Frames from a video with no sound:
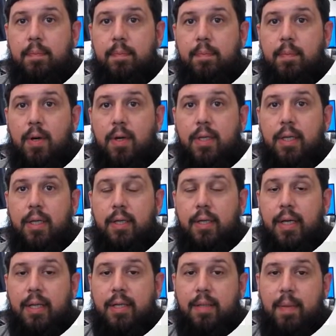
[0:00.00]

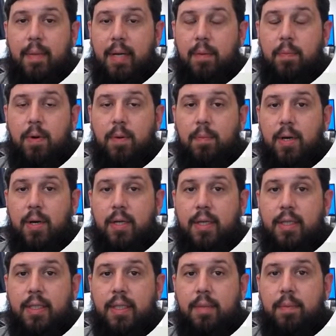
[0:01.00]
not the Matterport
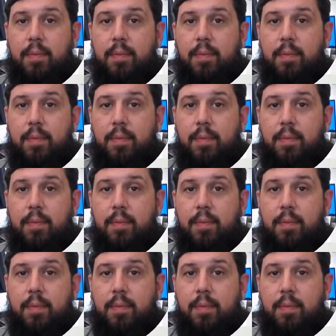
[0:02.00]
marketing team,